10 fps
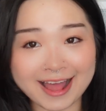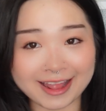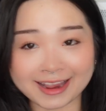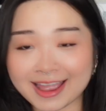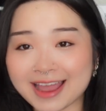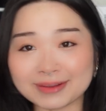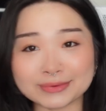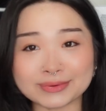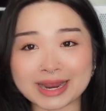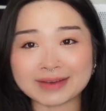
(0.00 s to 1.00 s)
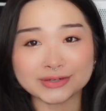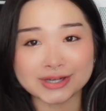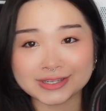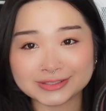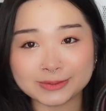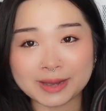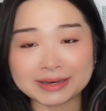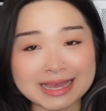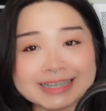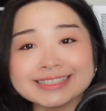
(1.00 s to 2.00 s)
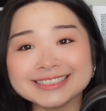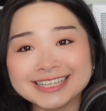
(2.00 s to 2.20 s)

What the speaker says: like anyone who I ever talked to about Nana,